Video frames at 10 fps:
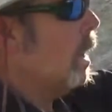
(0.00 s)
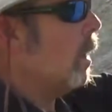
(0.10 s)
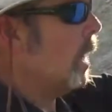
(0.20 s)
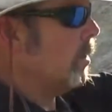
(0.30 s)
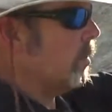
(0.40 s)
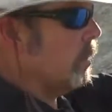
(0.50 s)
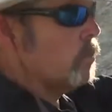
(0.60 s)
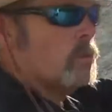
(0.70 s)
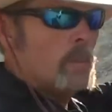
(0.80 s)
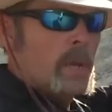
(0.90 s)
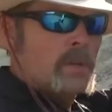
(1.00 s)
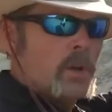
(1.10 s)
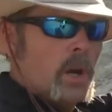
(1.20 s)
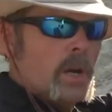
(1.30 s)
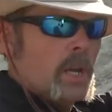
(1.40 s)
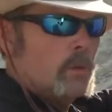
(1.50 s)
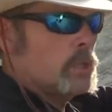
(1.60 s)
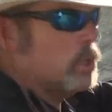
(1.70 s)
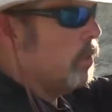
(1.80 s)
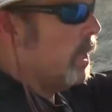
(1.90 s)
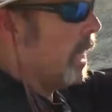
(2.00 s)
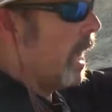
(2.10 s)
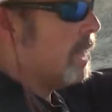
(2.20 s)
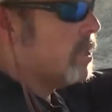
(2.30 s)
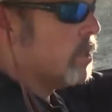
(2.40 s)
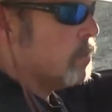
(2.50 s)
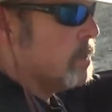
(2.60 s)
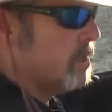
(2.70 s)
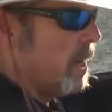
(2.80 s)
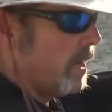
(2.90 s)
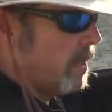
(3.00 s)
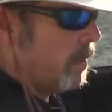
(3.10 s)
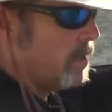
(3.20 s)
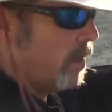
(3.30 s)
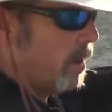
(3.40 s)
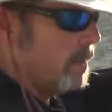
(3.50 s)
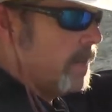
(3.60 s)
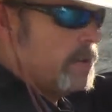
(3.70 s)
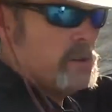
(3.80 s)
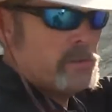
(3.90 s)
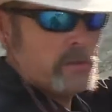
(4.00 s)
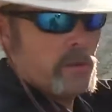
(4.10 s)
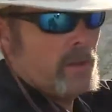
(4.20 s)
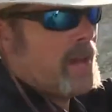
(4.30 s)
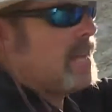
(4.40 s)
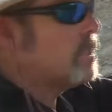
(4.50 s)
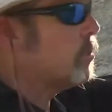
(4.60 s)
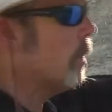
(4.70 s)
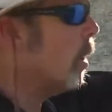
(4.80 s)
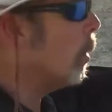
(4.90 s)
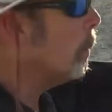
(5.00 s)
Alright, so this was the main target I was shooting at. This was the secondary target that I used for the last drill.